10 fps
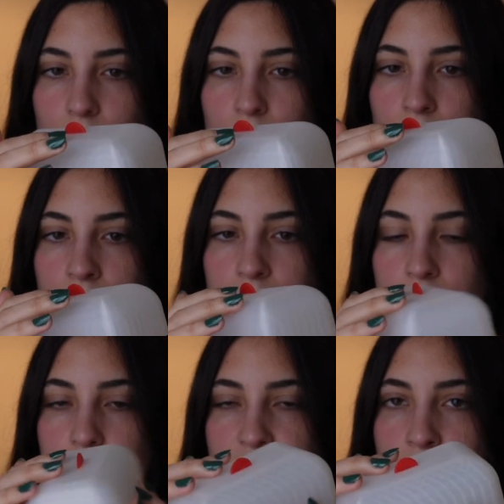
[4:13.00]
glue
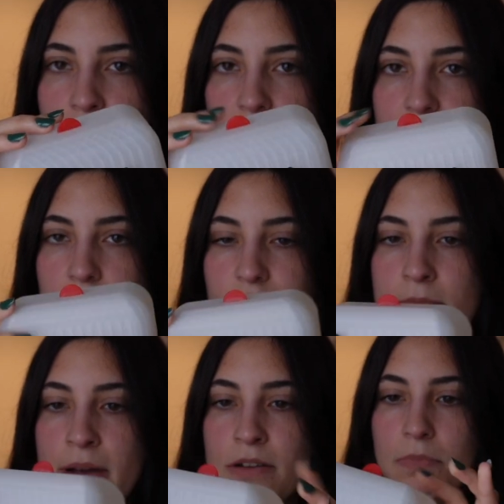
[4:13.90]
3D printed stuff,
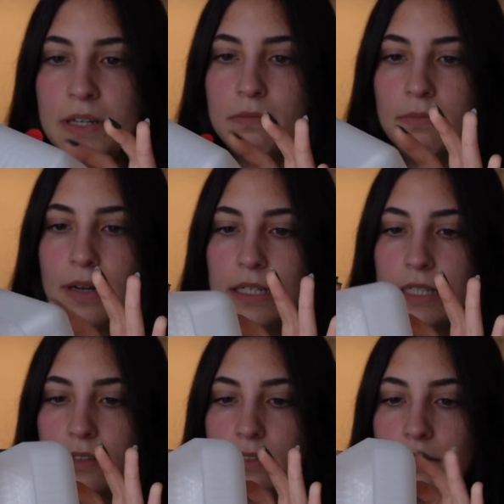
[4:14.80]
in my opinion,
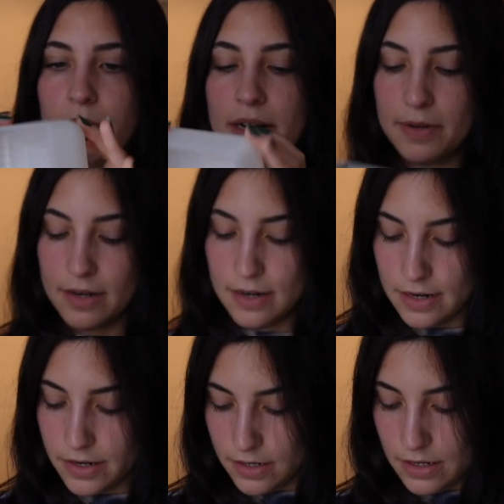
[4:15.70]
but whatever.
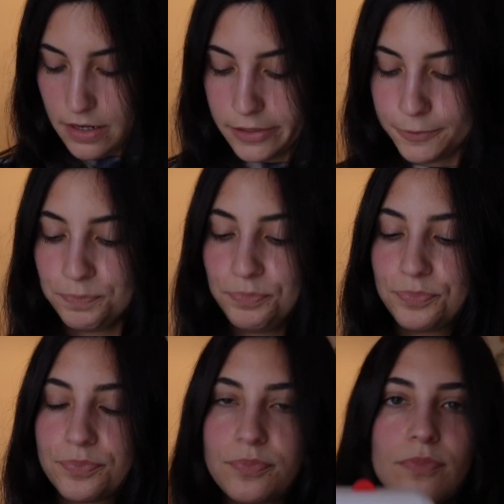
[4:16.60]

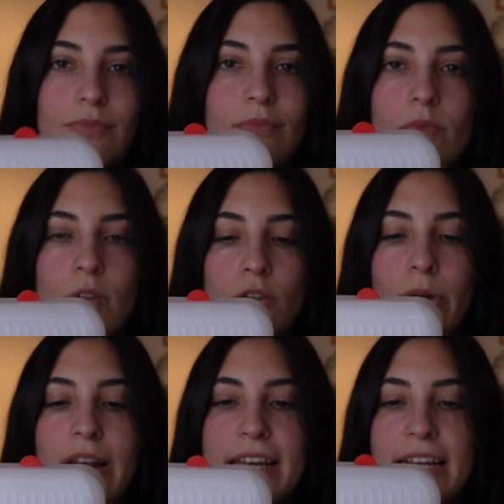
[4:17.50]
Do I
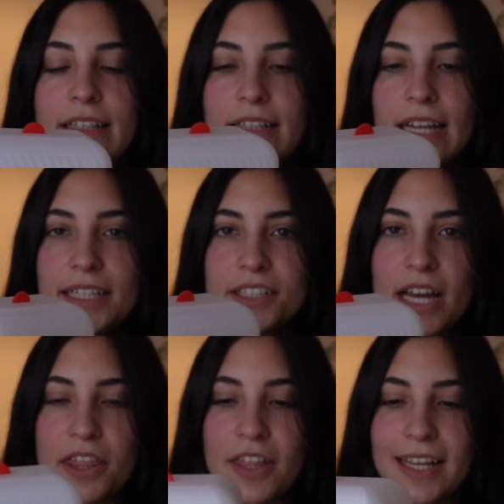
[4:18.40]
like it? Yes,
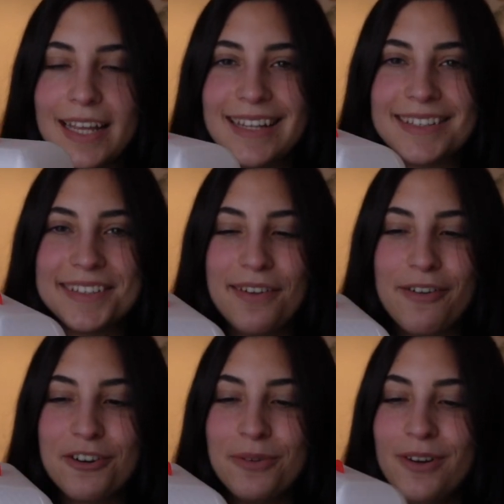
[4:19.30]
I think it's
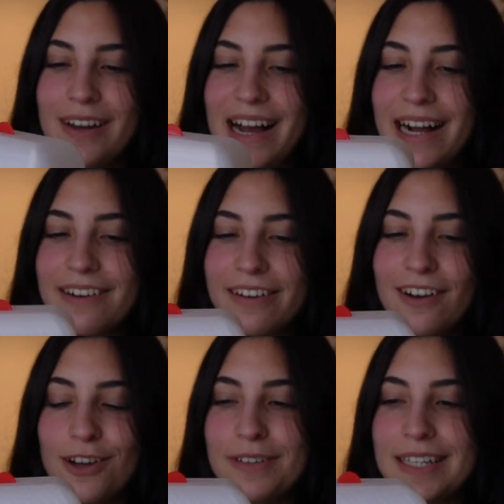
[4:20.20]
adorable. I really
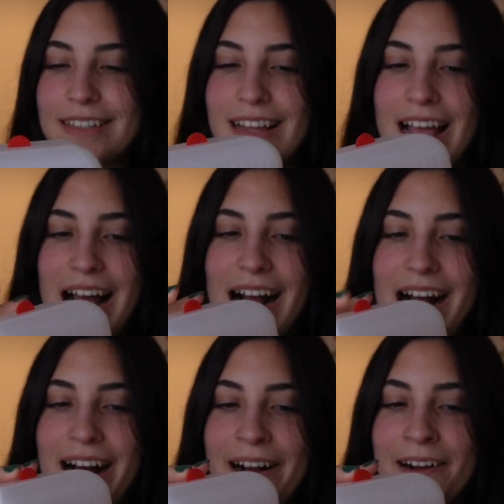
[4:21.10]
love it.
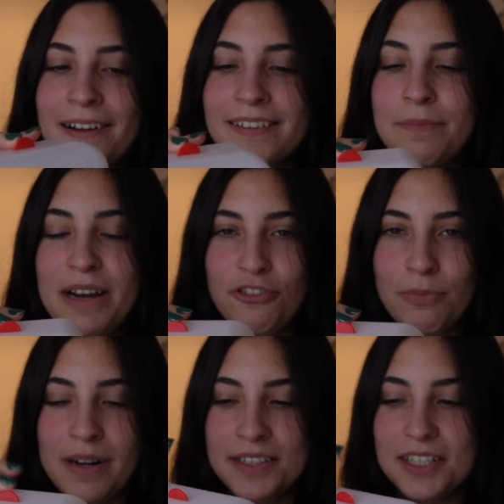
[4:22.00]
The
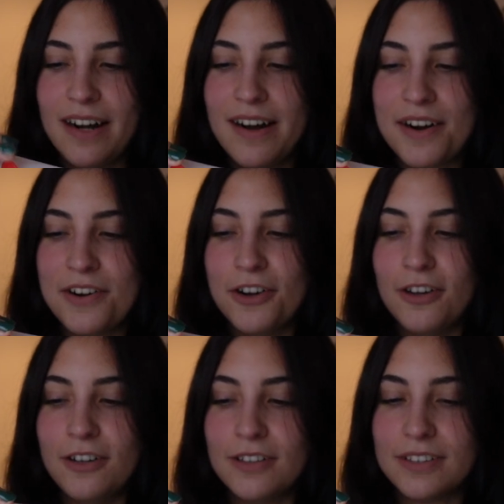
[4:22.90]
measurements are
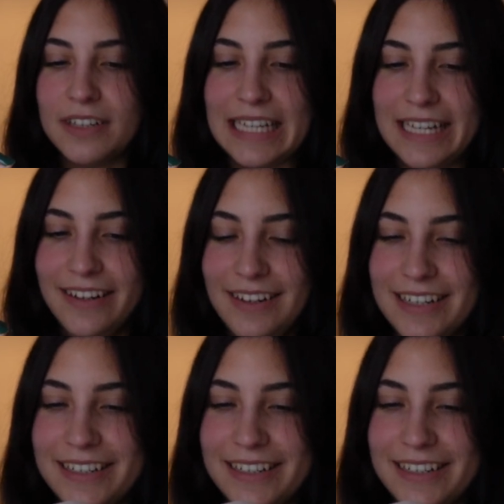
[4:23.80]
not ideal